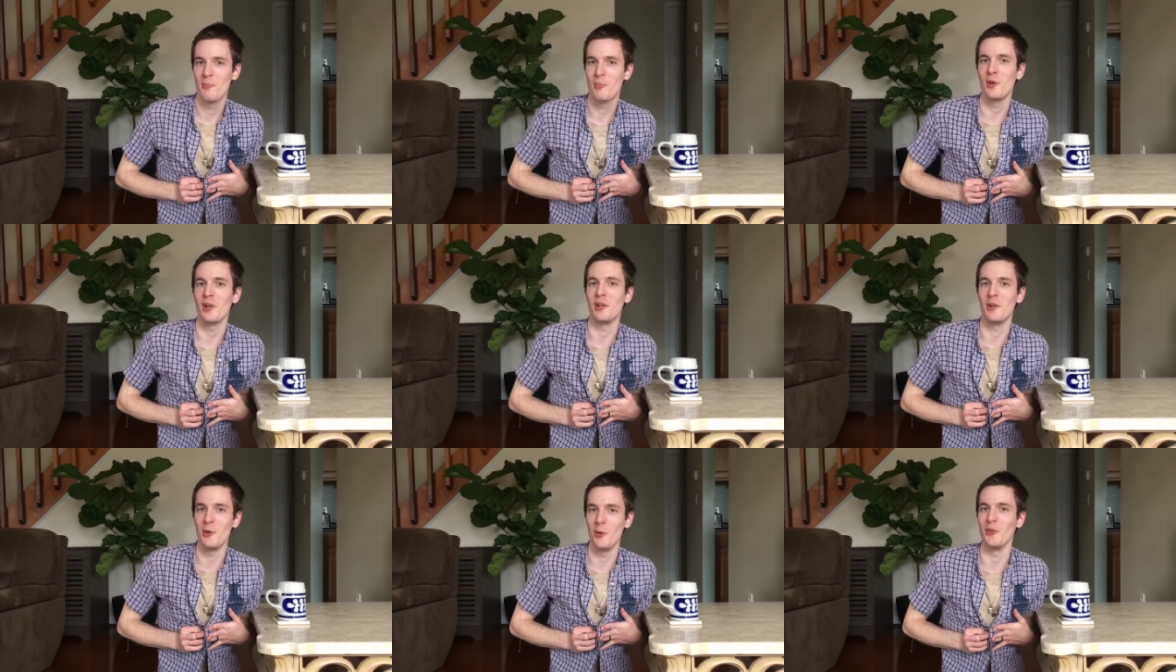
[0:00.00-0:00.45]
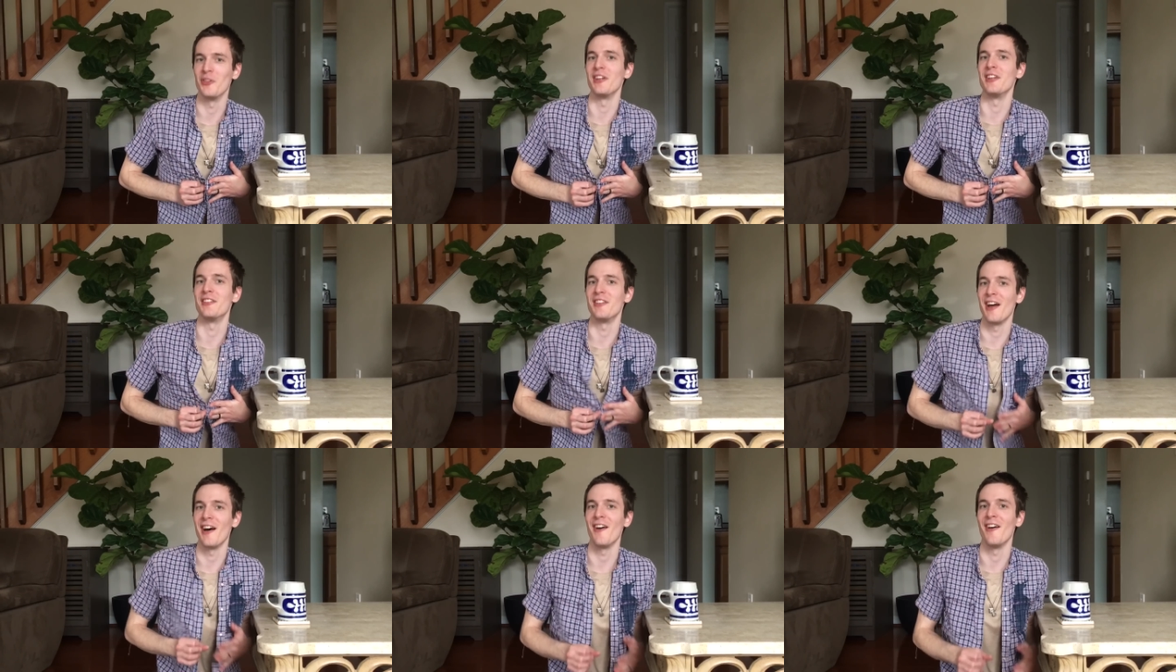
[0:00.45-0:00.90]
Pretty cool
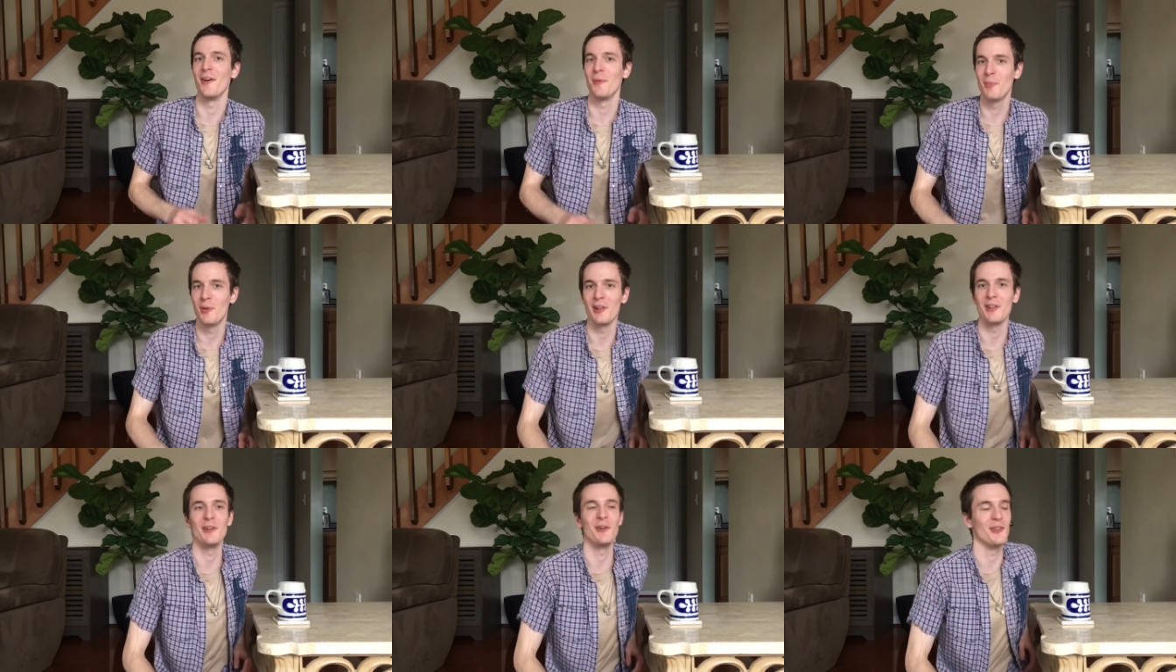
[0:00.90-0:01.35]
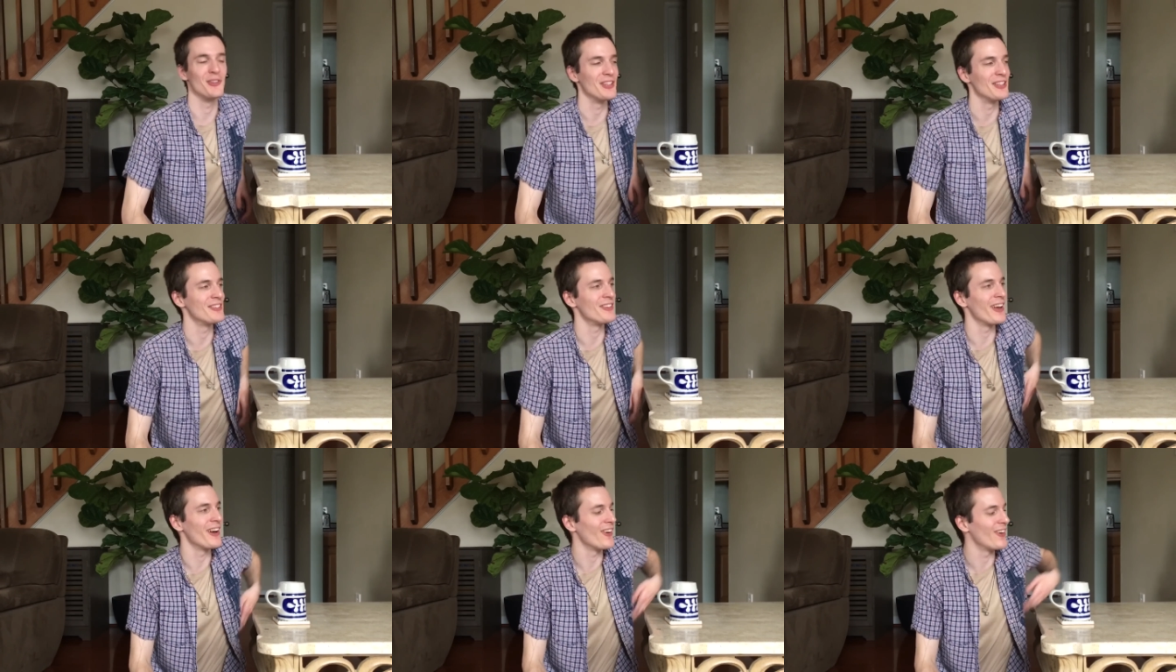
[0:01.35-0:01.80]
detail, pretty cool
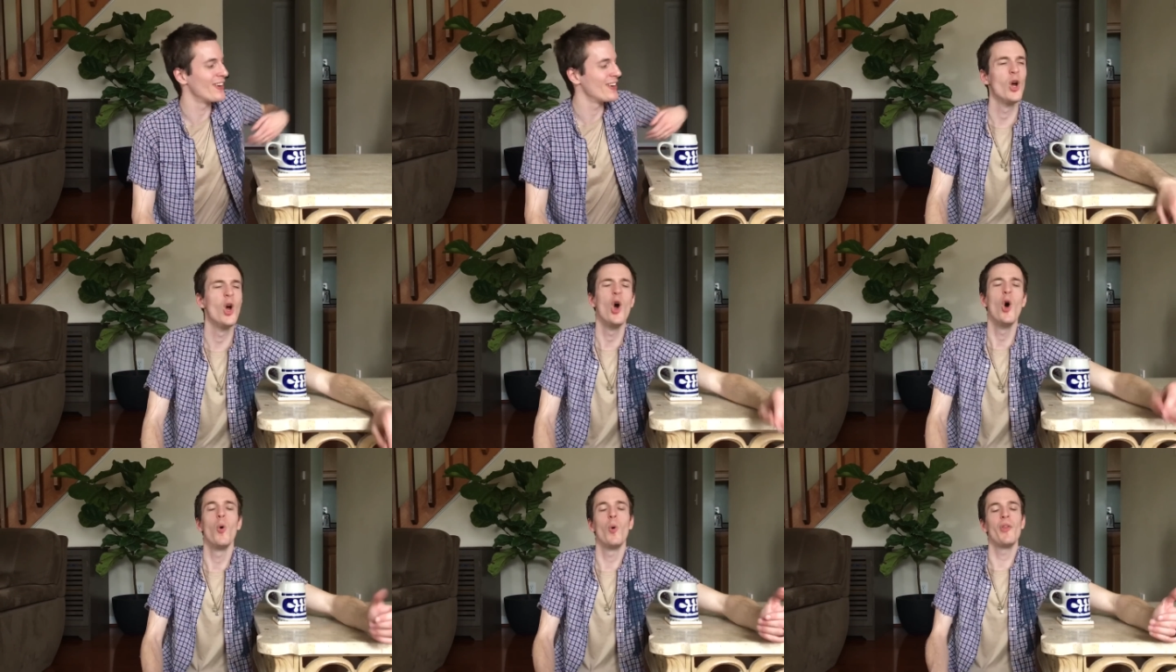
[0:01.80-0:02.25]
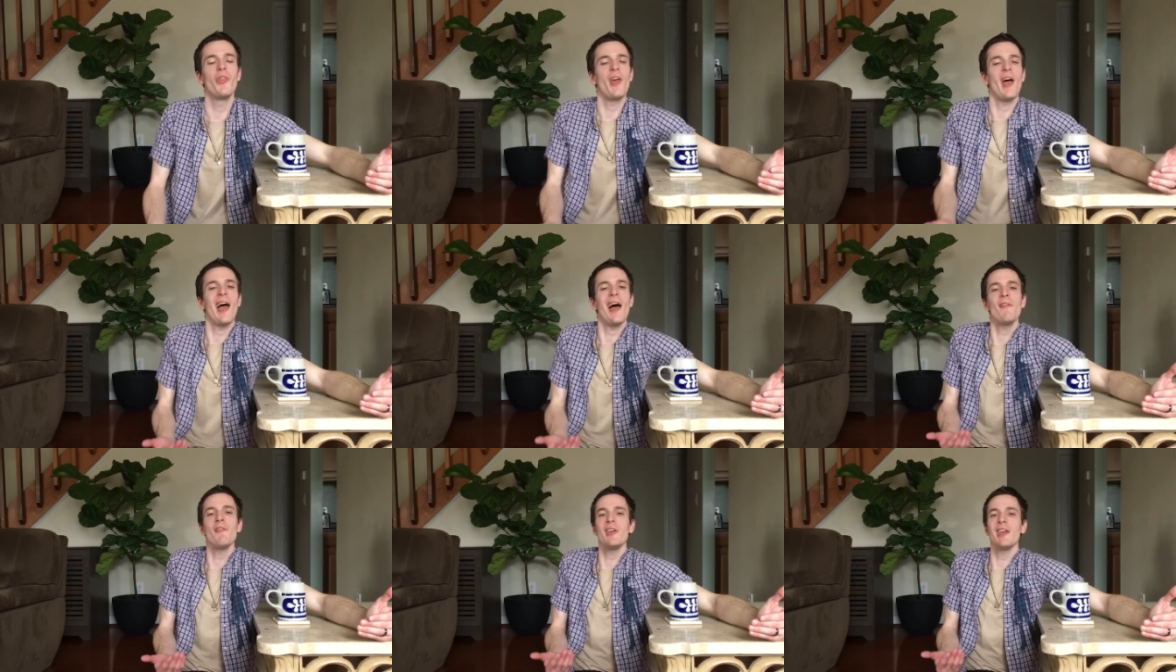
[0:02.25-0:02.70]
detail. With the
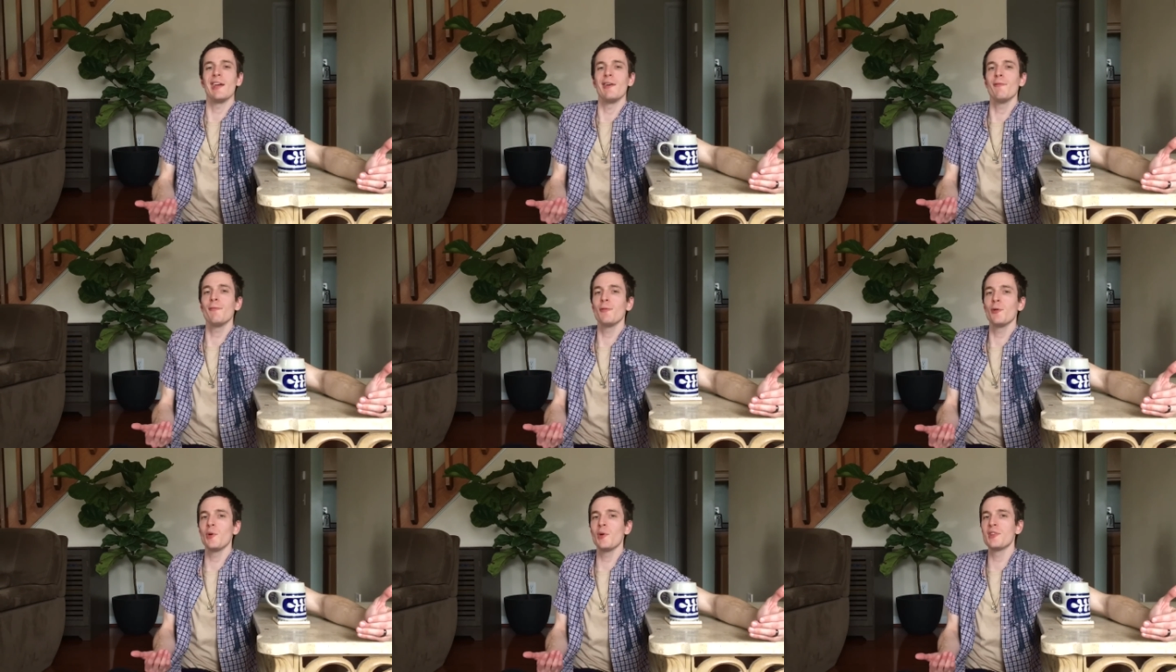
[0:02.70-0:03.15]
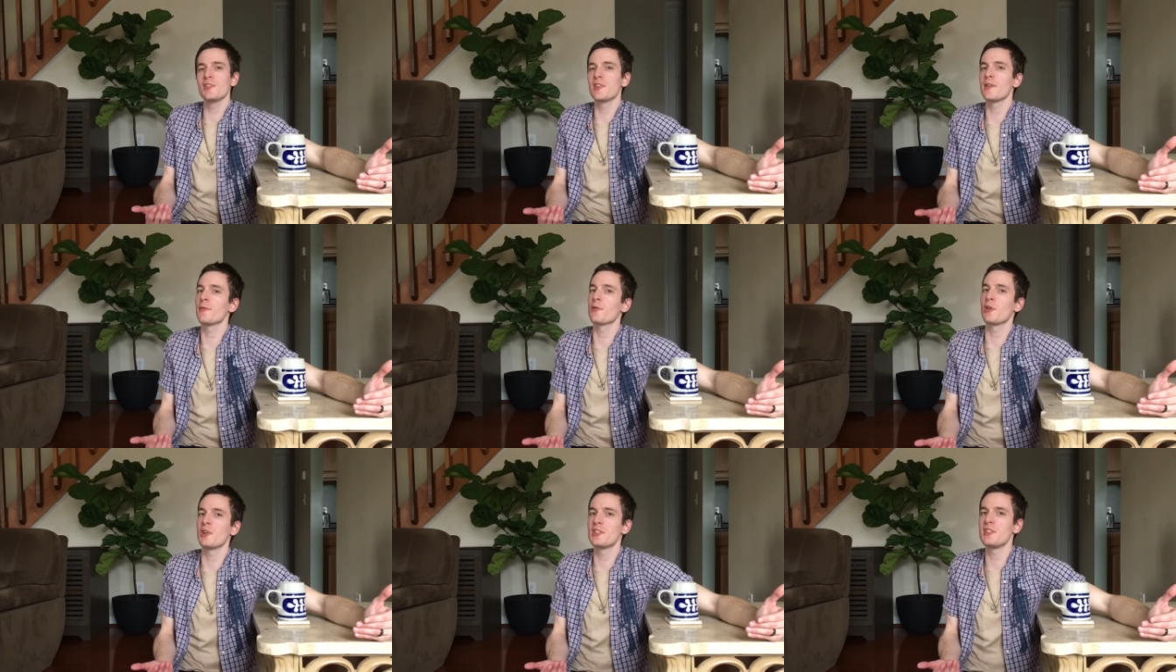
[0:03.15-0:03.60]
heavy influence
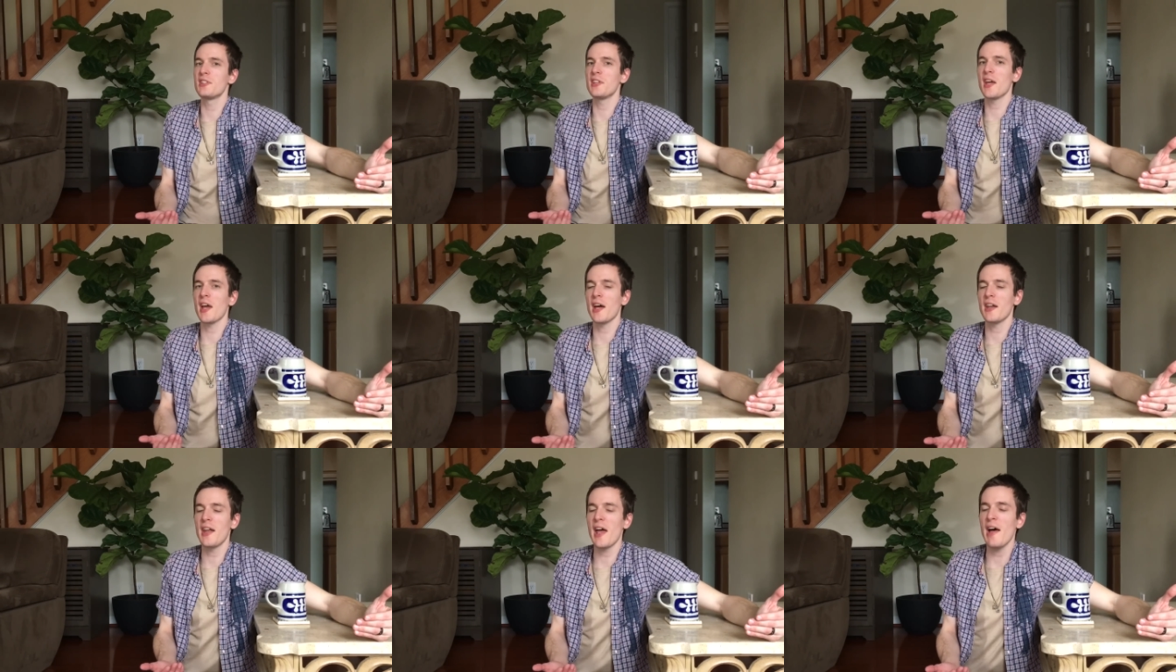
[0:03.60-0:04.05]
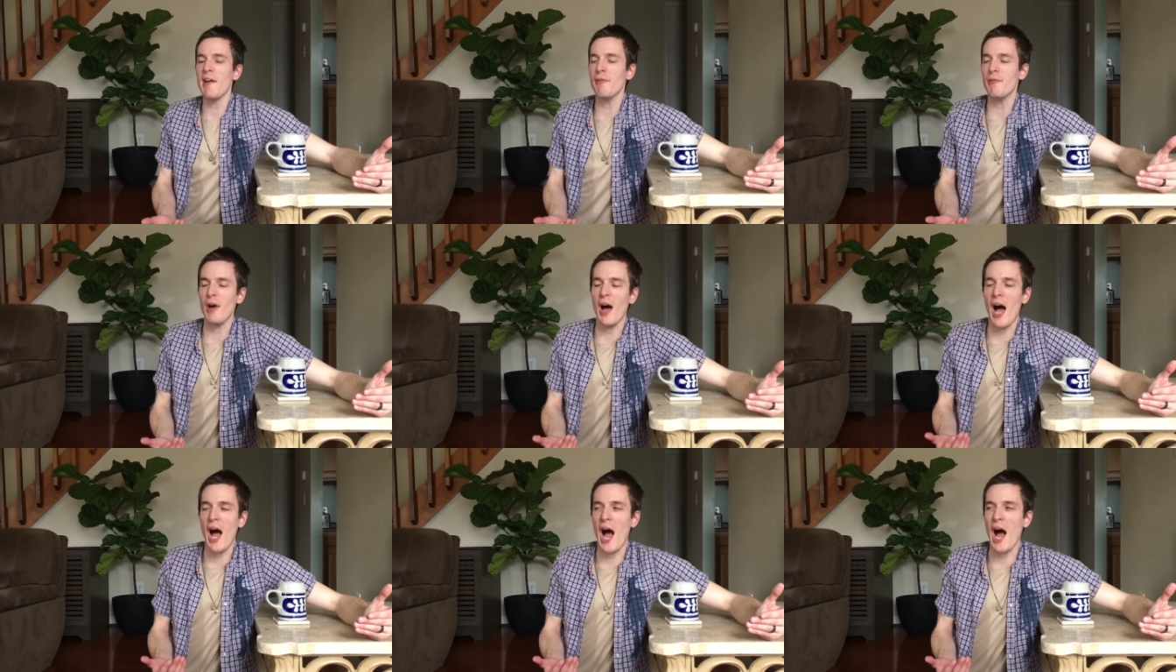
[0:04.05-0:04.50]
of Christiane
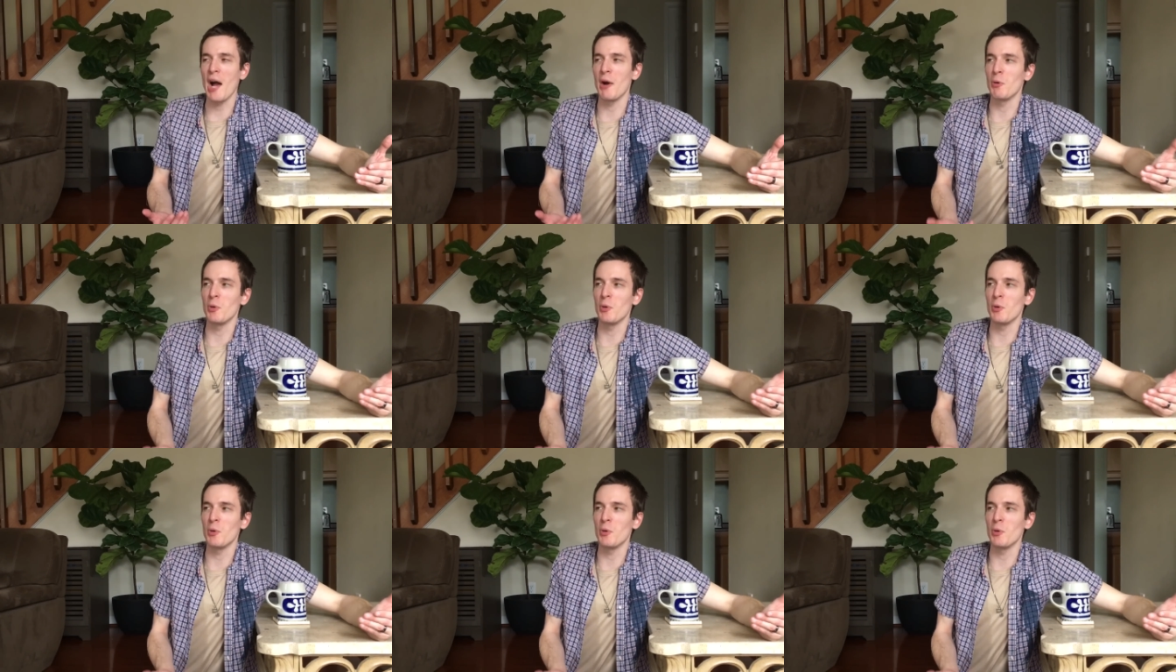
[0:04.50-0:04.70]
F., I